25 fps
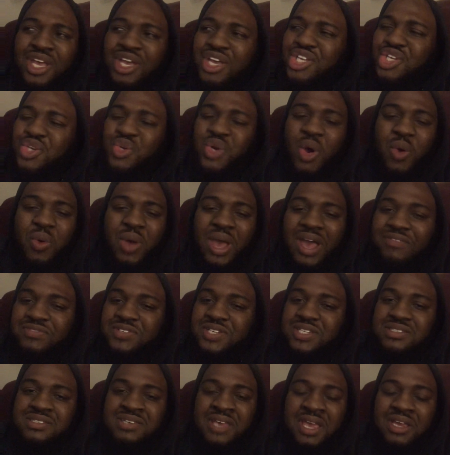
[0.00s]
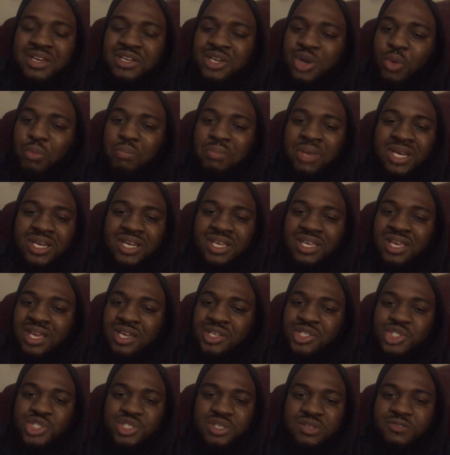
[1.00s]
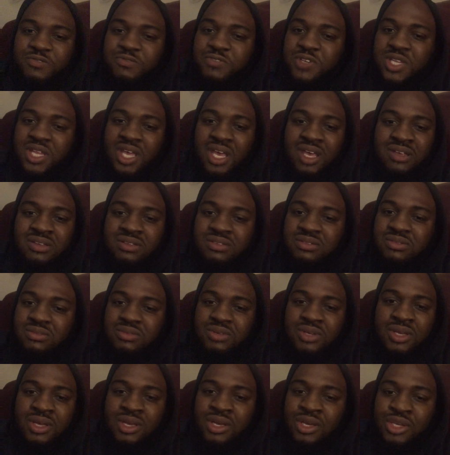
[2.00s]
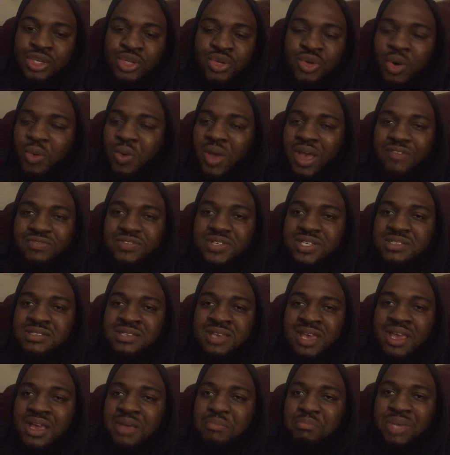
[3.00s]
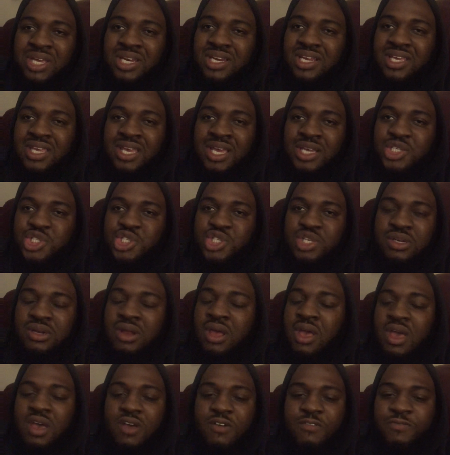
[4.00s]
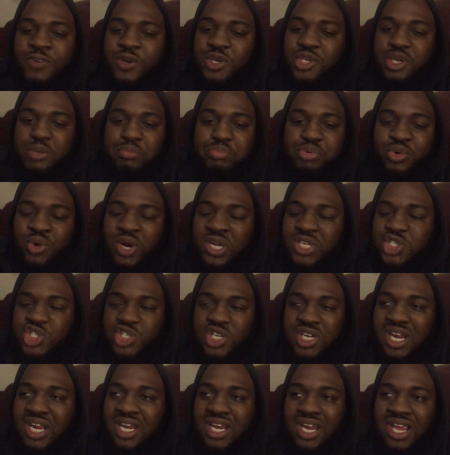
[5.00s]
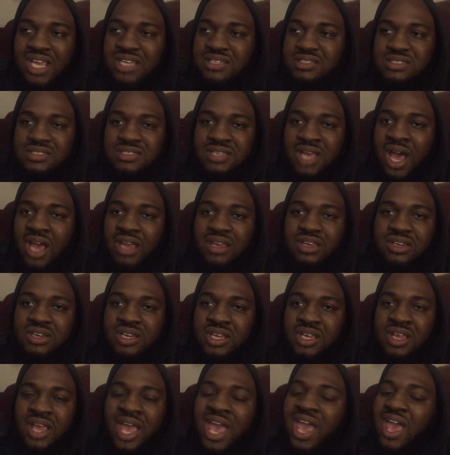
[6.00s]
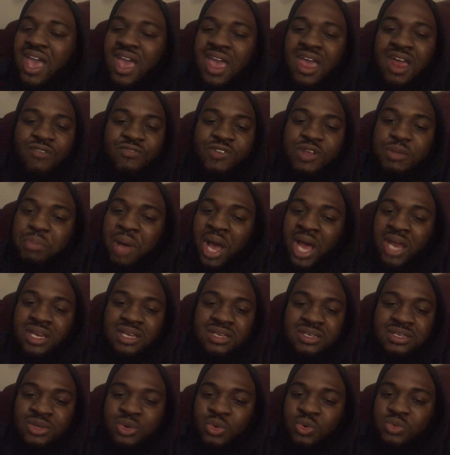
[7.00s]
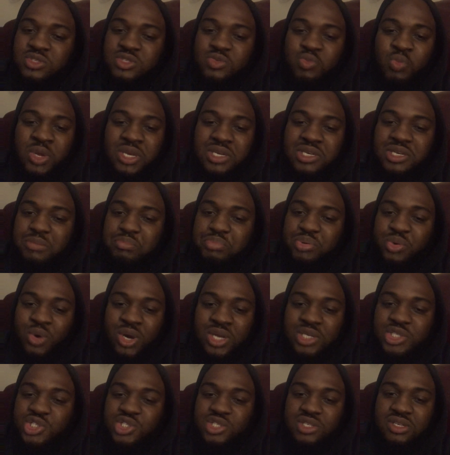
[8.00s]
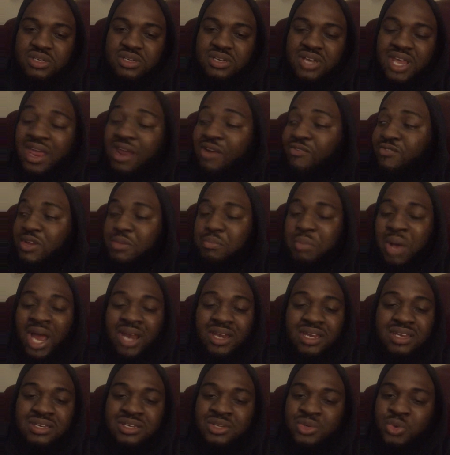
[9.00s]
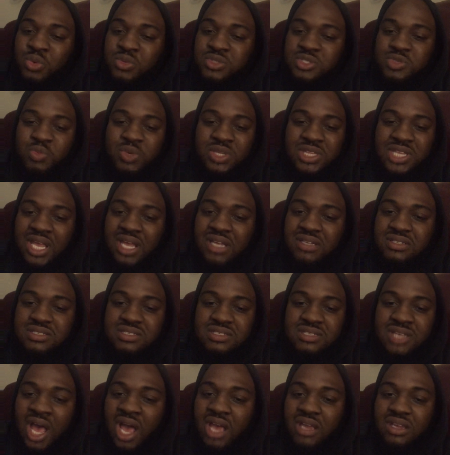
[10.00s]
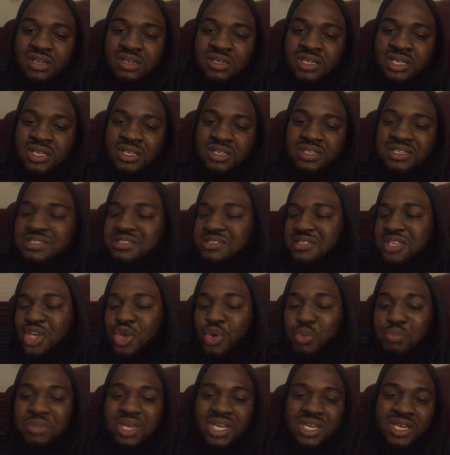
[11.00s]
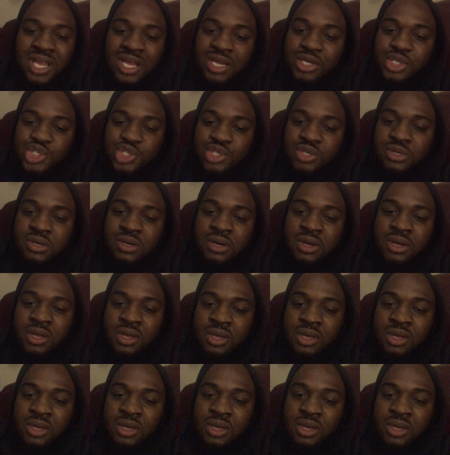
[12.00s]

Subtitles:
you don't have to take no medication for that. You don't have to take medication for depression and anxiety. Everybody deals with depression. Everybody deals with anxiety. It's human nature.